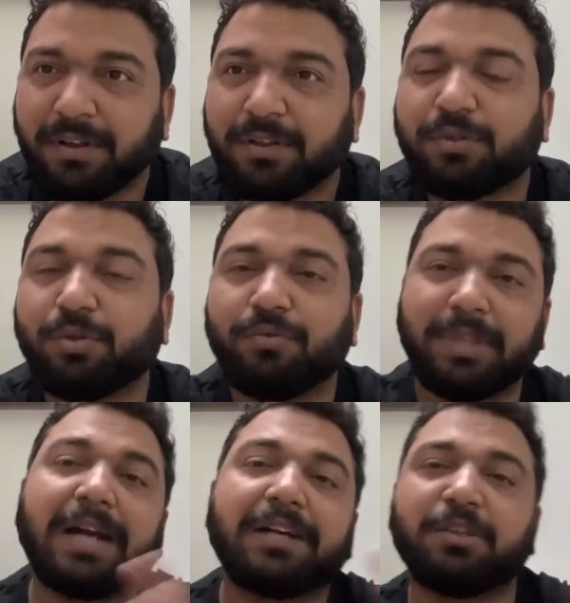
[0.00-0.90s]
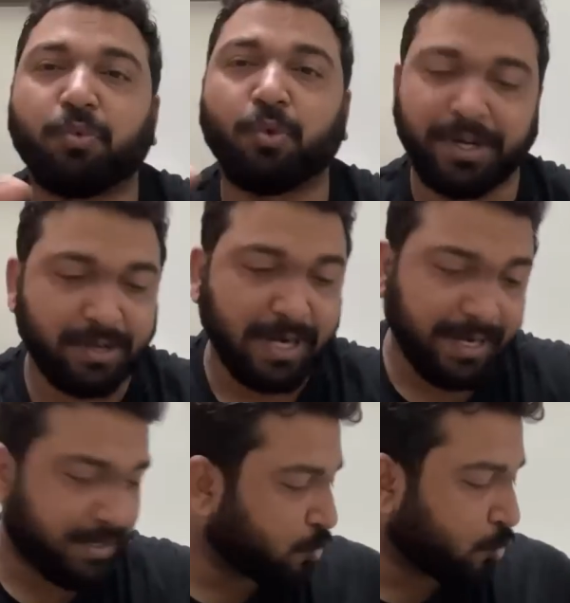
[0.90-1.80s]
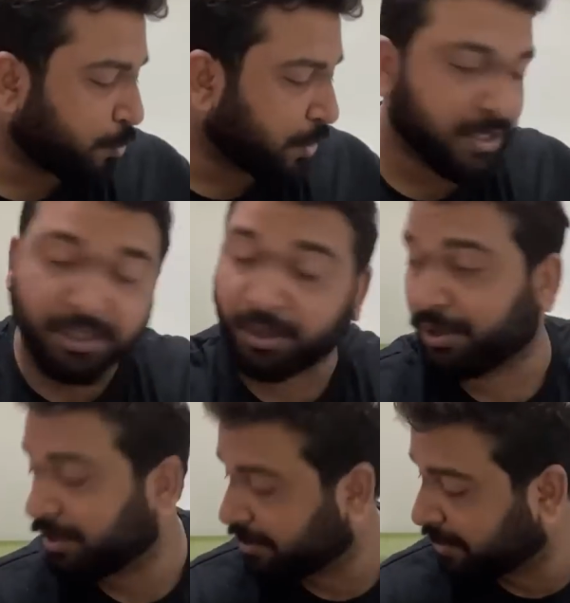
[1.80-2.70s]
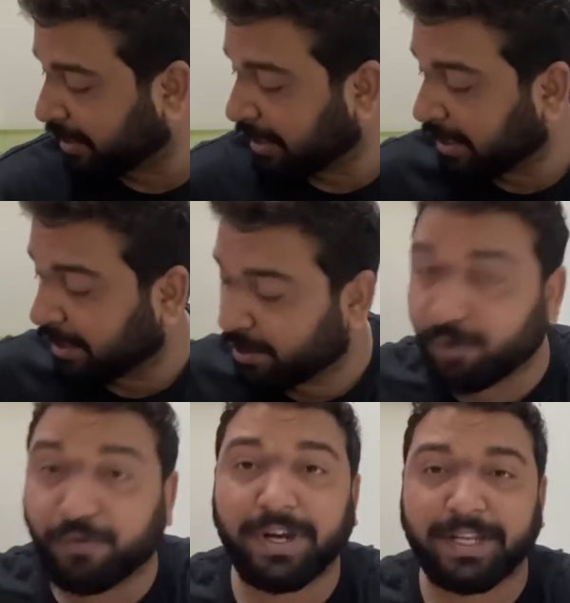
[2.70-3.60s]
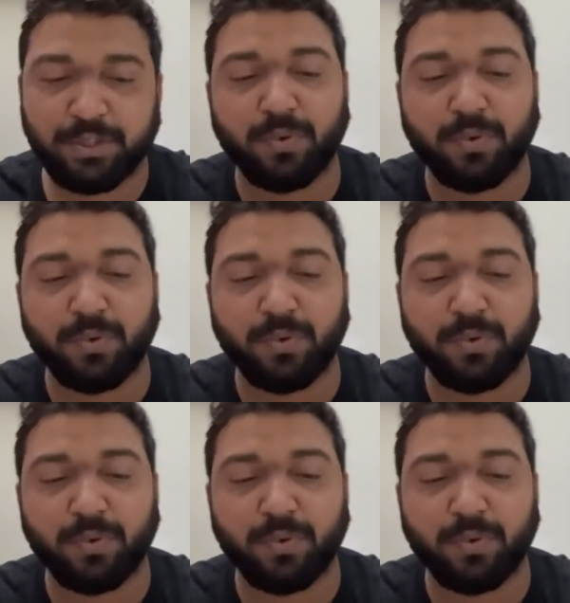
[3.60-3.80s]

So that's the point, right? Hope you understood. Go for next